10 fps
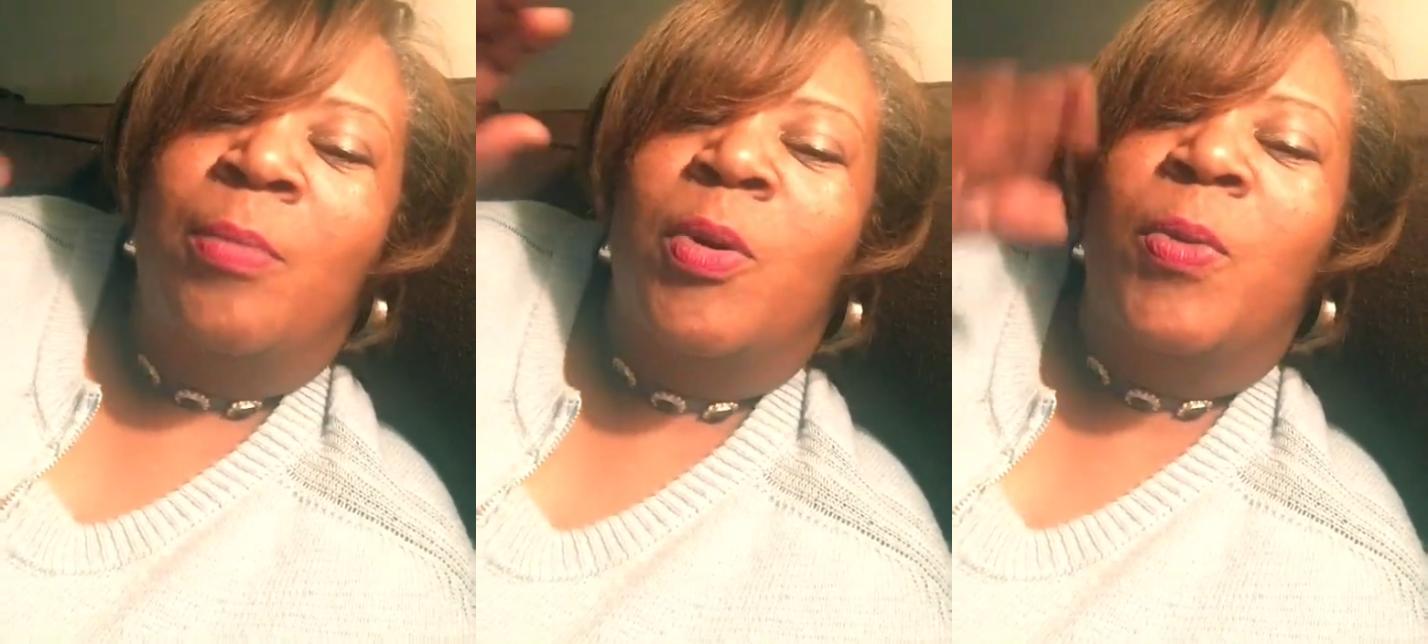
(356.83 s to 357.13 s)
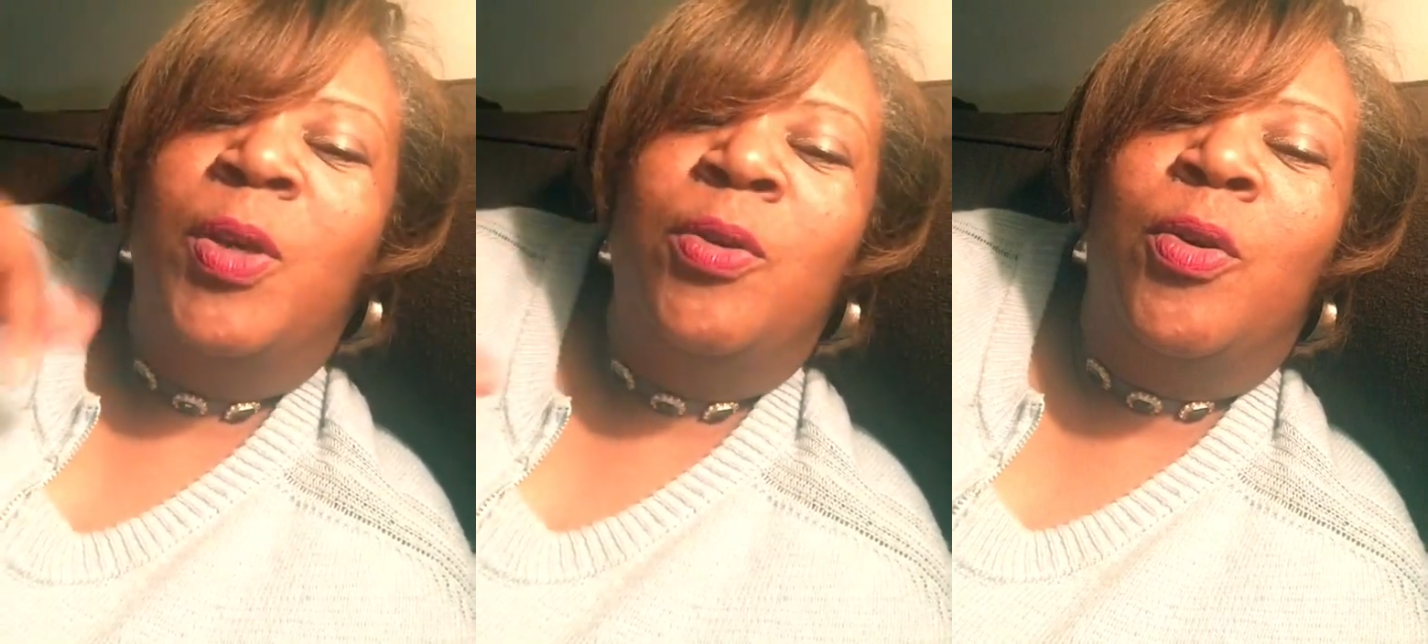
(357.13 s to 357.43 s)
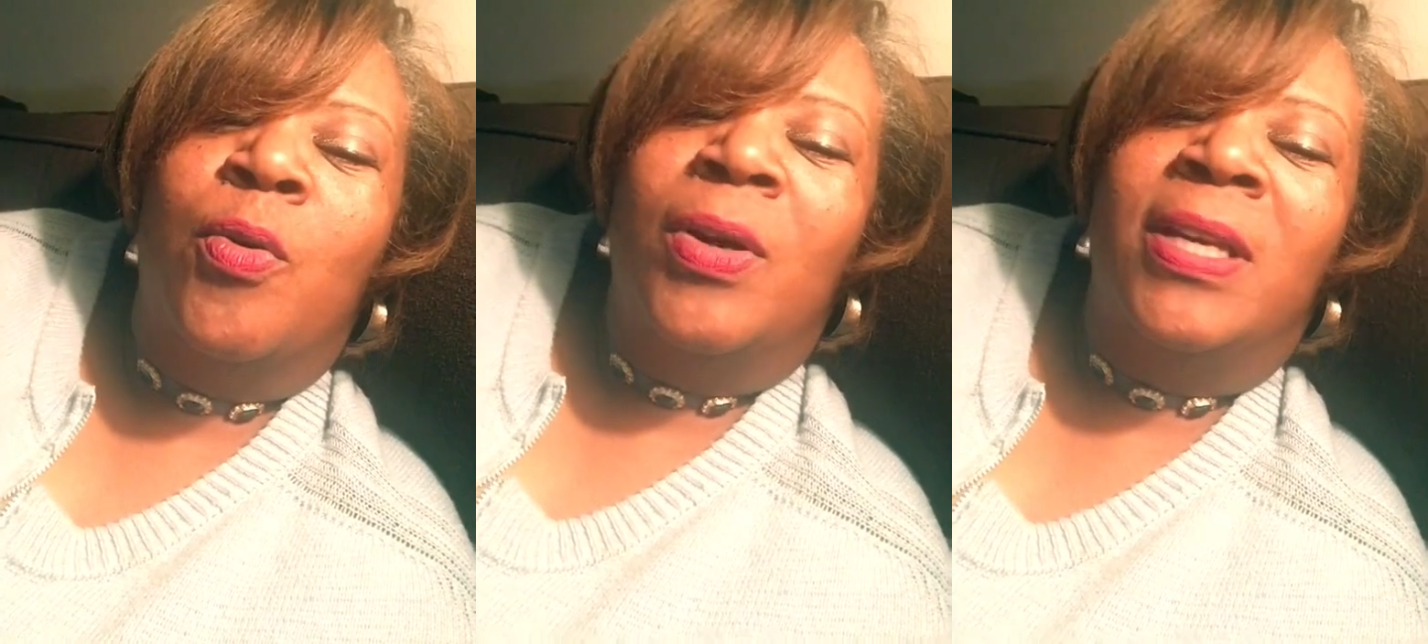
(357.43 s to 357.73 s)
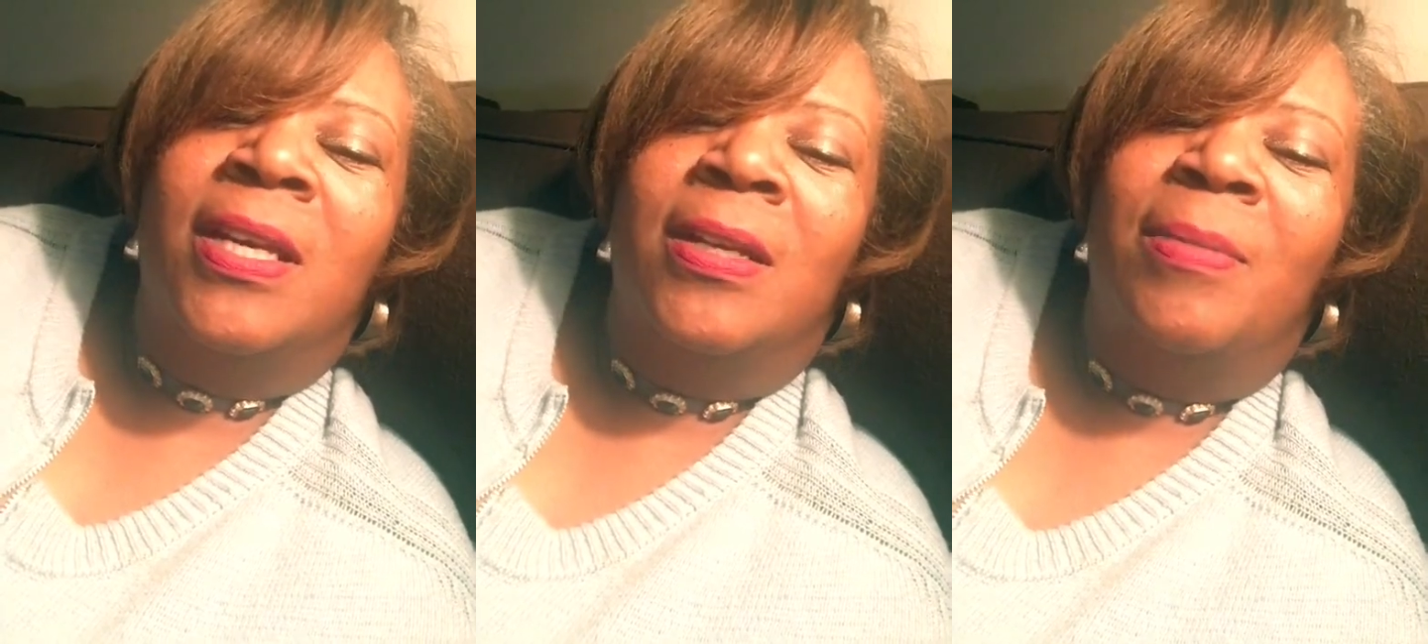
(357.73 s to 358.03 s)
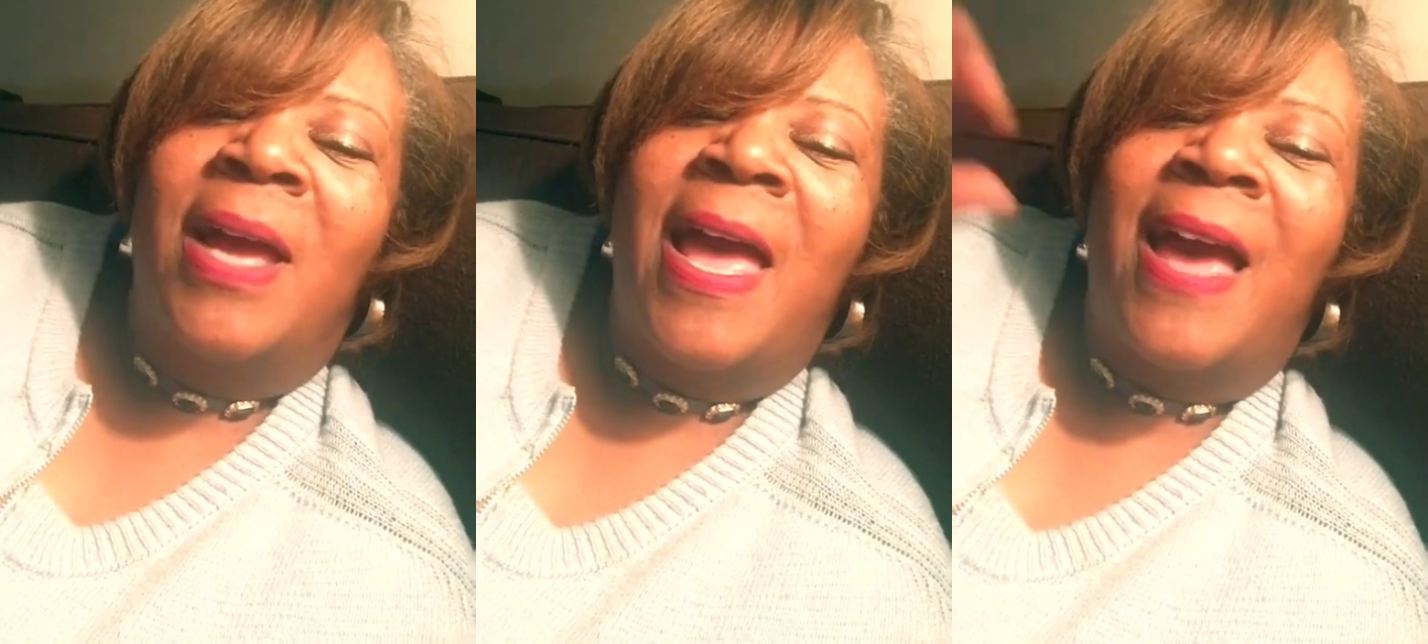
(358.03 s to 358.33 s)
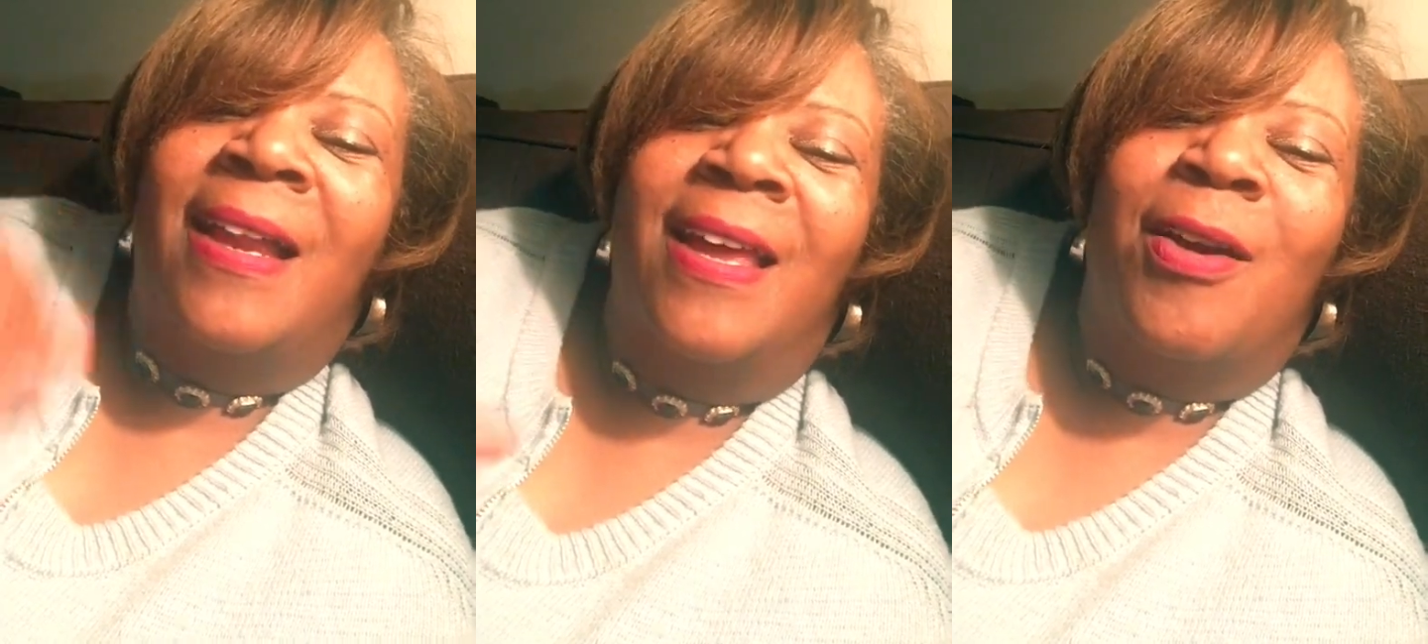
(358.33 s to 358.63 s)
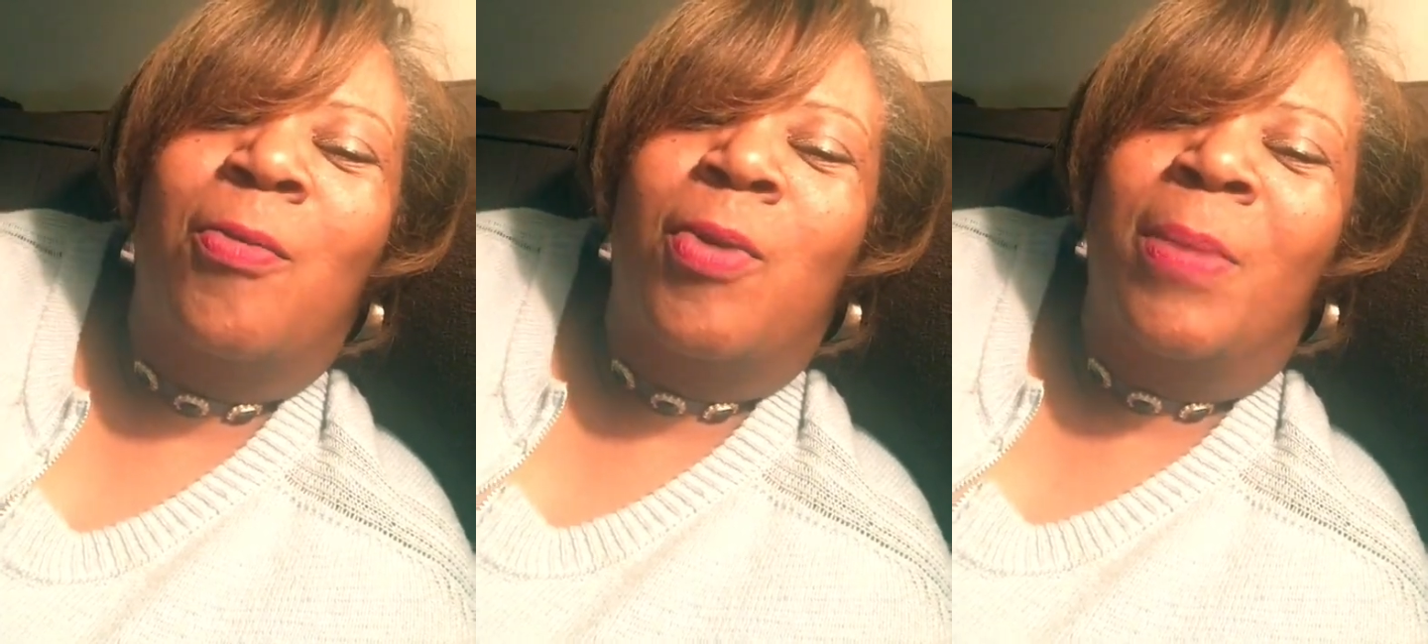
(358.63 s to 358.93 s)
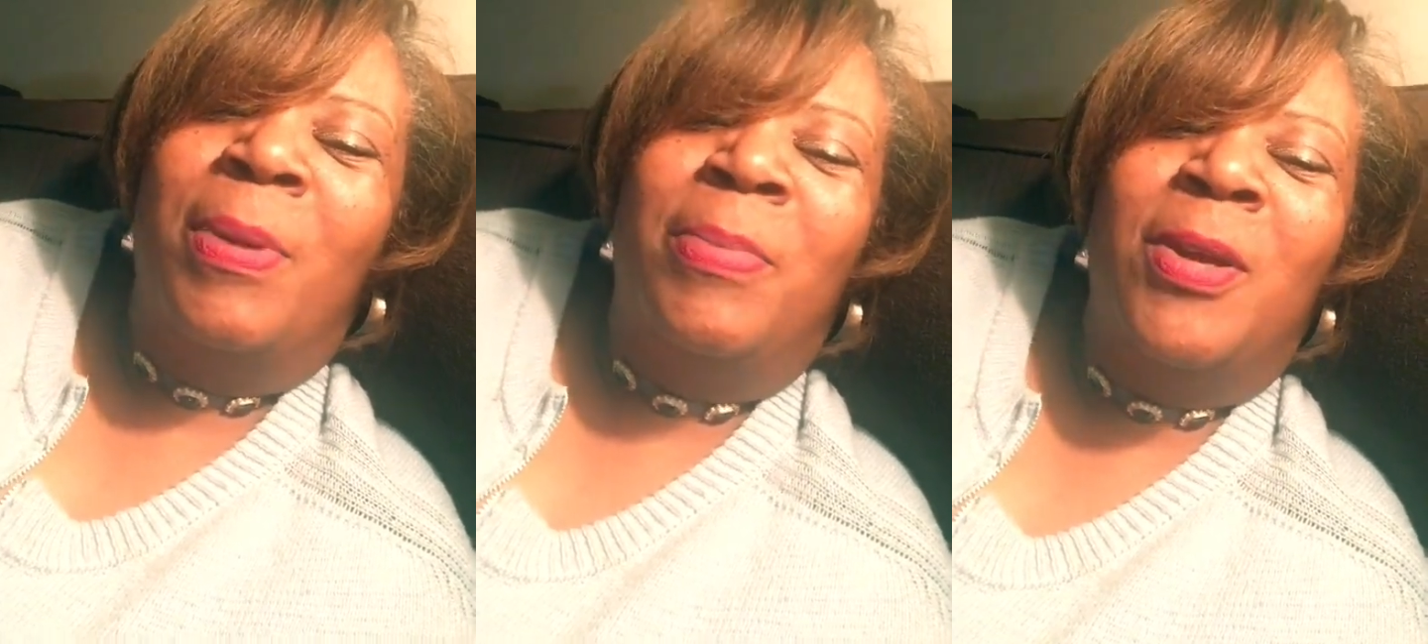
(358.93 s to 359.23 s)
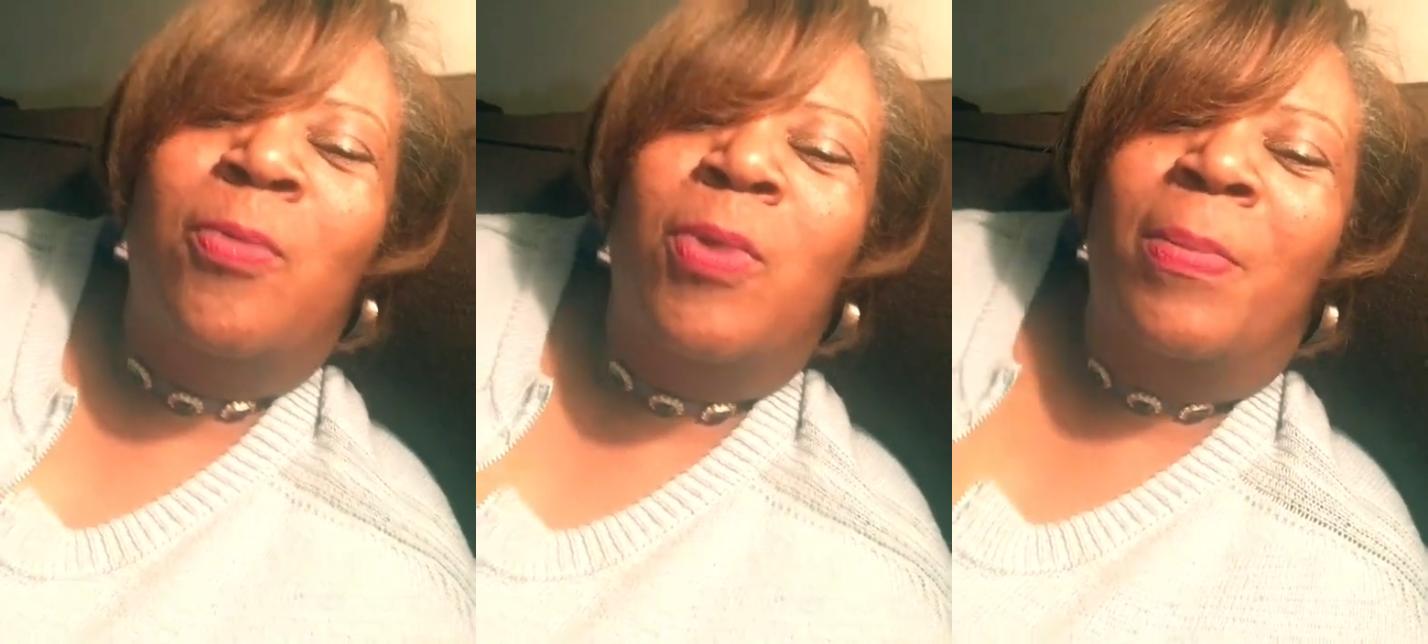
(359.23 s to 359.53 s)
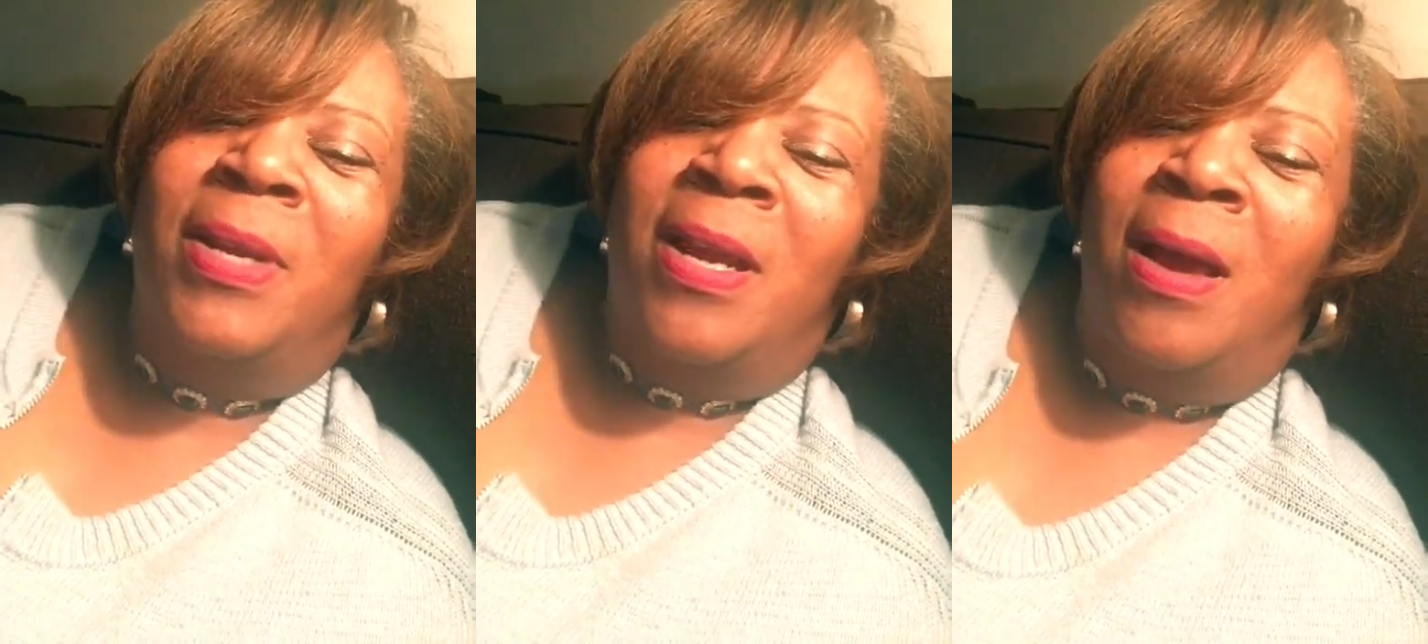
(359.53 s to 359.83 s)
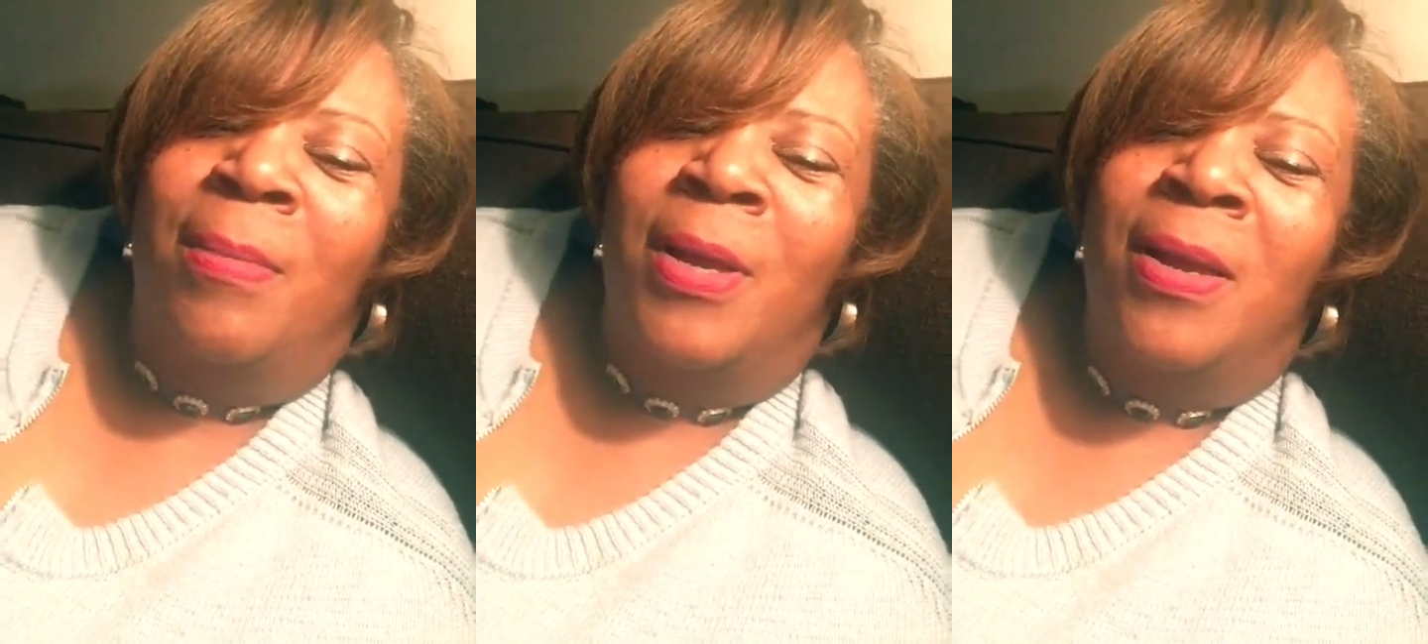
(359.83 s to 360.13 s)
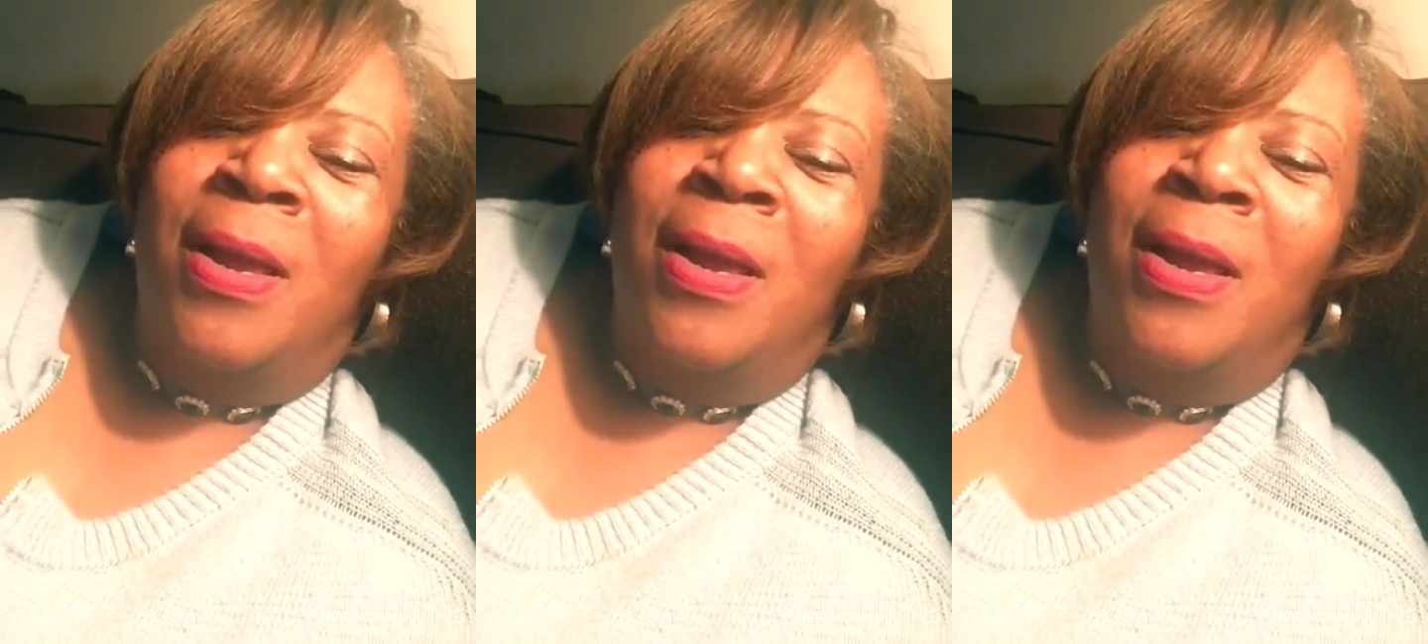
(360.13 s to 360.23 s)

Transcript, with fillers: But when you go and get him, act like a woman. Be a woman up.